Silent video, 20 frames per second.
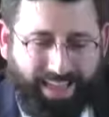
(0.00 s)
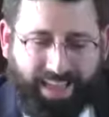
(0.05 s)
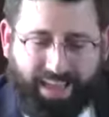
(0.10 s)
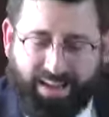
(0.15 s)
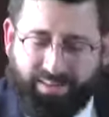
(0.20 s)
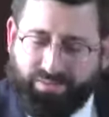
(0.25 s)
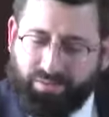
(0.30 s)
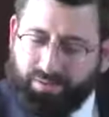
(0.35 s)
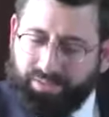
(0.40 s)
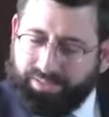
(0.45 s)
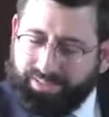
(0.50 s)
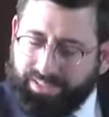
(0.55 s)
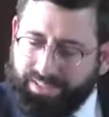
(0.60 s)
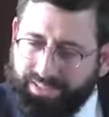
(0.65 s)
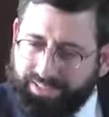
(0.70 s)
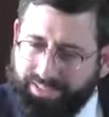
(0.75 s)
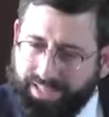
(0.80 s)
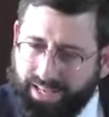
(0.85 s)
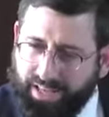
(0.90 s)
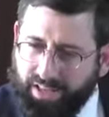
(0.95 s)
Everyone's going
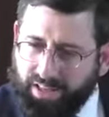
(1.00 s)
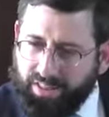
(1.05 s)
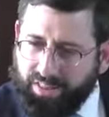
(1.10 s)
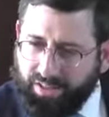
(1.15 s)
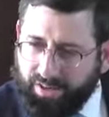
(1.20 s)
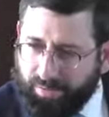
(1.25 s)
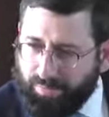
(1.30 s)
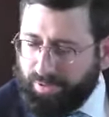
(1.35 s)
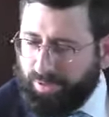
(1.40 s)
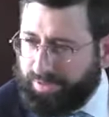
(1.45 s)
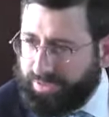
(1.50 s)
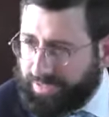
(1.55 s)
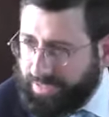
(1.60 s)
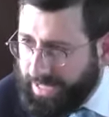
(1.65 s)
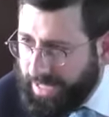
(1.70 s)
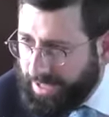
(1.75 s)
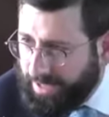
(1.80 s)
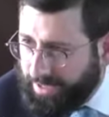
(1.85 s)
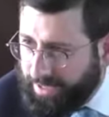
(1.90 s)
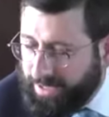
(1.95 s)
to take their
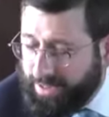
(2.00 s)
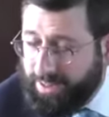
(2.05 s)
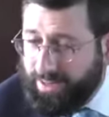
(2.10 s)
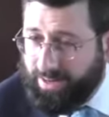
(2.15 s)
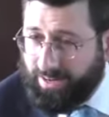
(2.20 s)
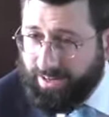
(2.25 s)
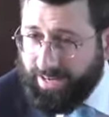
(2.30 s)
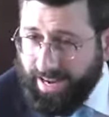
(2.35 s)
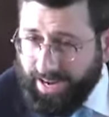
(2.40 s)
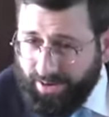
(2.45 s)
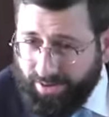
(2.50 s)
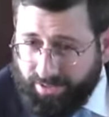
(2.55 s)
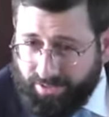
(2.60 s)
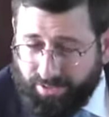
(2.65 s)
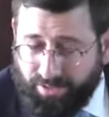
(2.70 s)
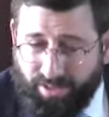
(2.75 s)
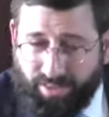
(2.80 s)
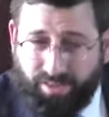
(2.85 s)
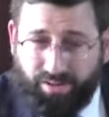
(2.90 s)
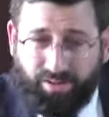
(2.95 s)
personality, their
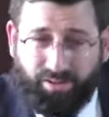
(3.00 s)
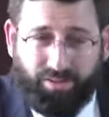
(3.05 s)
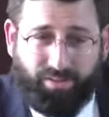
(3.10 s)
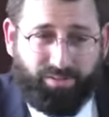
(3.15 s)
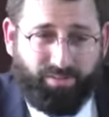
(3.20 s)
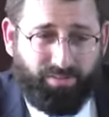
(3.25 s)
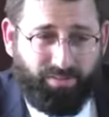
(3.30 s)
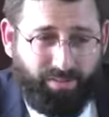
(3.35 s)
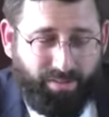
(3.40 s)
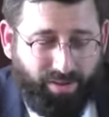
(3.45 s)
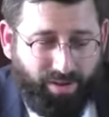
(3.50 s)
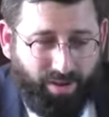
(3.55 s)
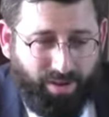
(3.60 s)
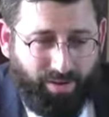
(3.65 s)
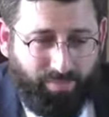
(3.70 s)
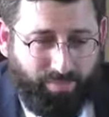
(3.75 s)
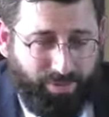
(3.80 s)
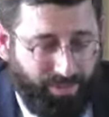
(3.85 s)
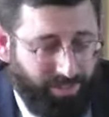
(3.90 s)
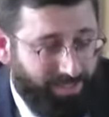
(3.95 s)
character, and their
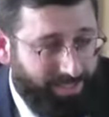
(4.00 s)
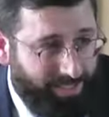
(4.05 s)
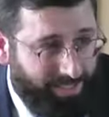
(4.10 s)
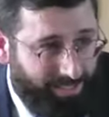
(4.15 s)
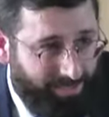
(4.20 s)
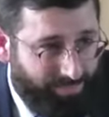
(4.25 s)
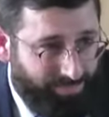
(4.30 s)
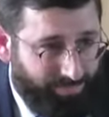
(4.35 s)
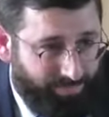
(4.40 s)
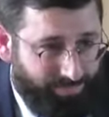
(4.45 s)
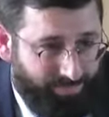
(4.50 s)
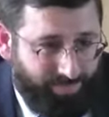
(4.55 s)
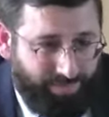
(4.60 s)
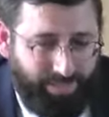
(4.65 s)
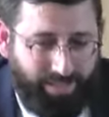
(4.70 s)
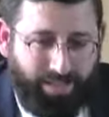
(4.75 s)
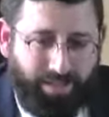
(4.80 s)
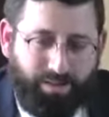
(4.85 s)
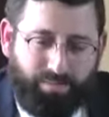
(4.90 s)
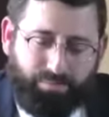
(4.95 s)
ability,
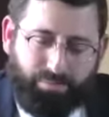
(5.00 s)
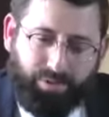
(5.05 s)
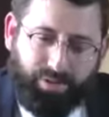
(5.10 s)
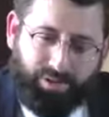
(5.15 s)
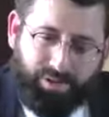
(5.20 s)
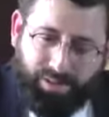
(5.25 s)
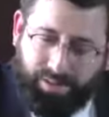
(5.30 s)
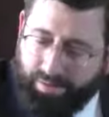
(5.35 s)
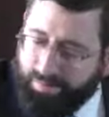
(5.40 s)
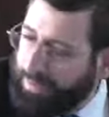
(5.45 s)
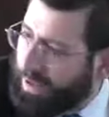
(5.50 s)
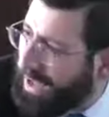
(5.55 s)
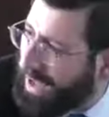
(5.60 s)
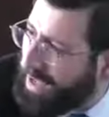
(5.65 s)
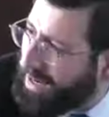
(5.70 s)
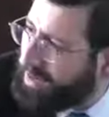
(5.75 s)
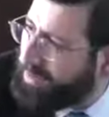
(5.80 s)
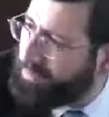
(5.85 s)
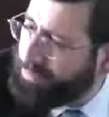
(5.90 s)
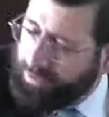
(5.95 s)
put it in the
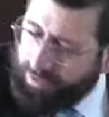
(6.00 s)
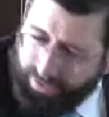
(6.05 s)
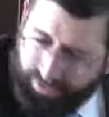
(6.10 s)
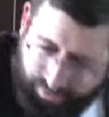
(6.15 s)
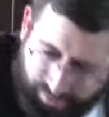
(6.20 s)
pot, put it in